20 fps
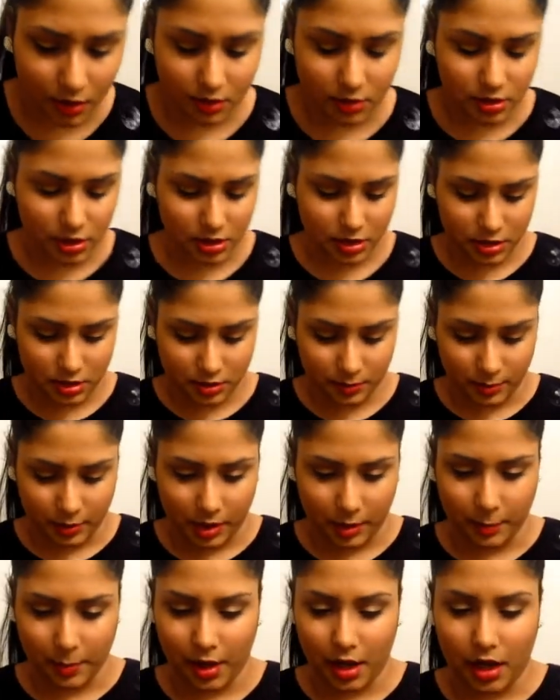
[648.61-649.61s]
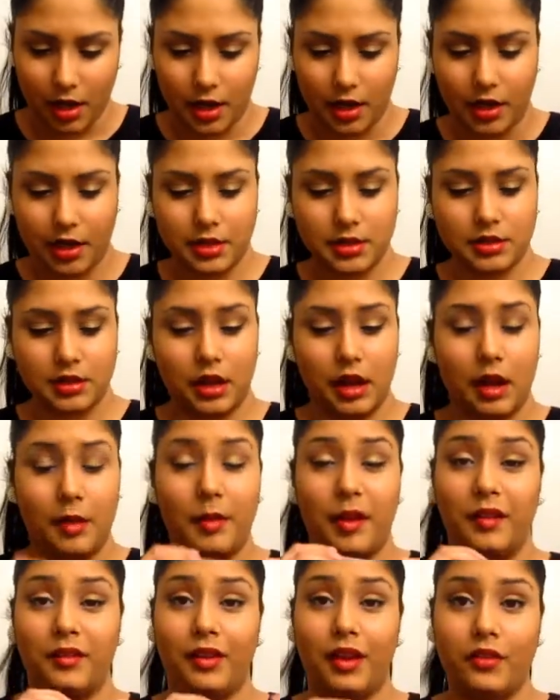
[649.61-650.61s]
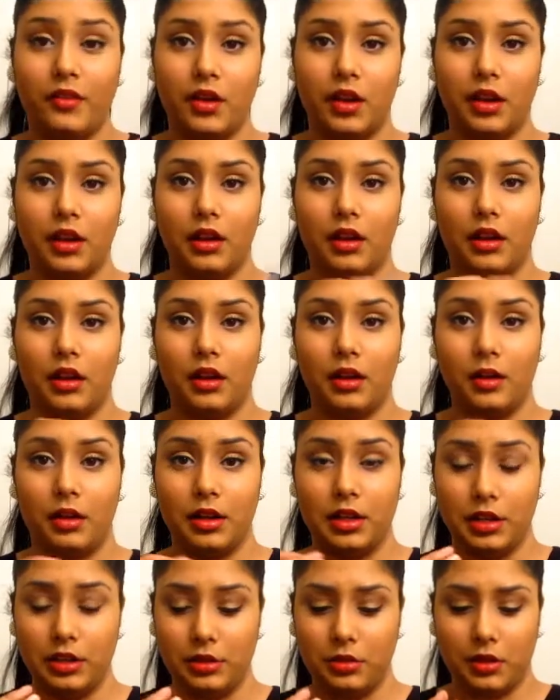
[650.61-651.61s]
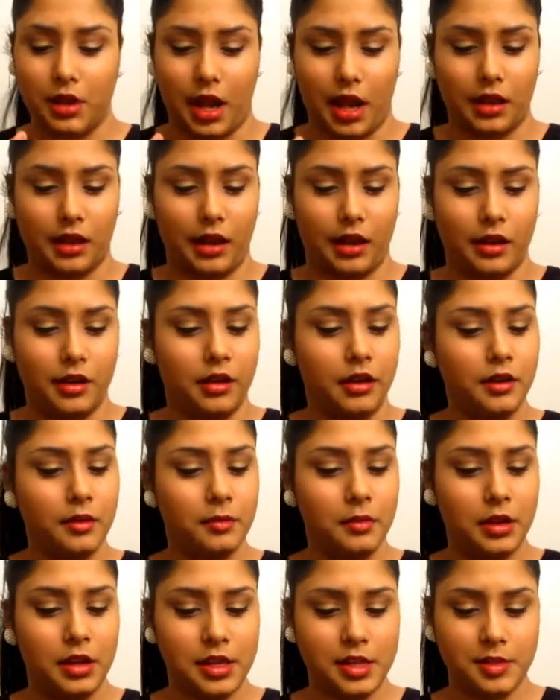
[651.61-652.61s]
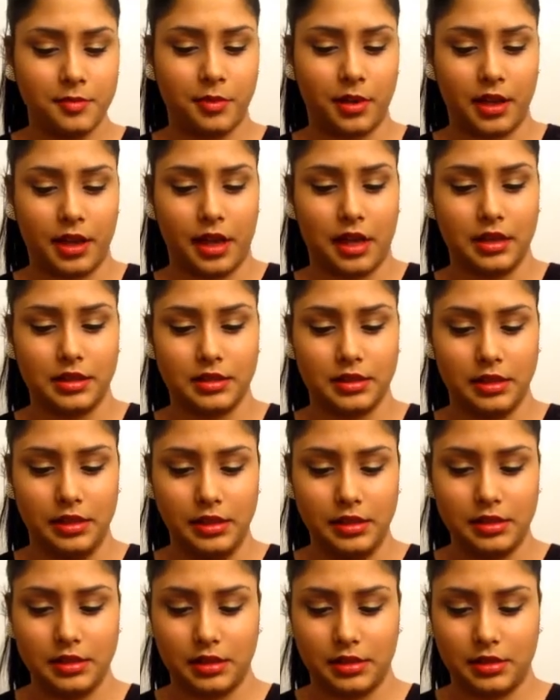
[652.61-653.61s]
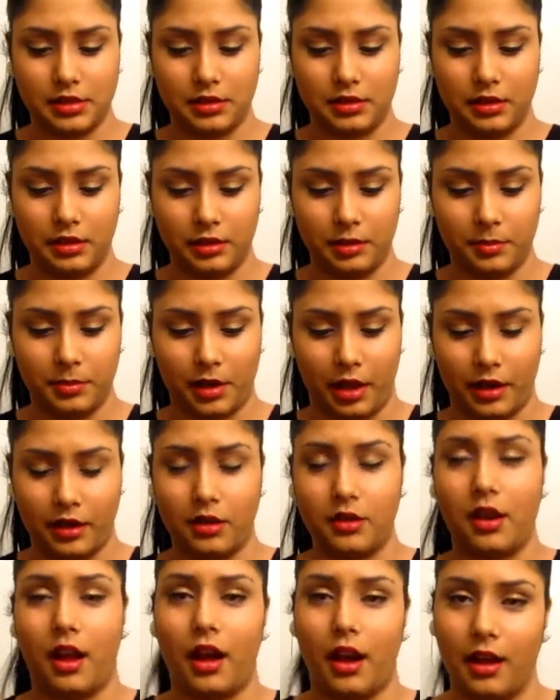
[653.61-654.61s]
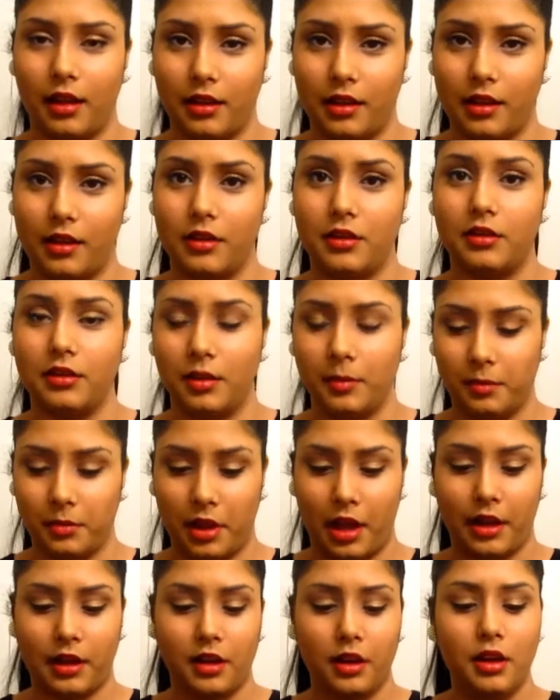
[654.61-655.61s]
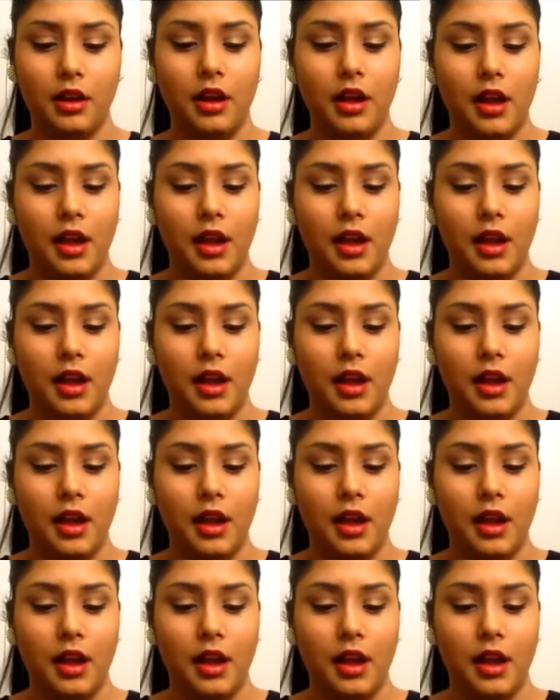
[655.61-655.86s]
just to prime my eyes. My favorite nude eyeliner by Essence. It's the lip liner, not eyeliner, lip liner.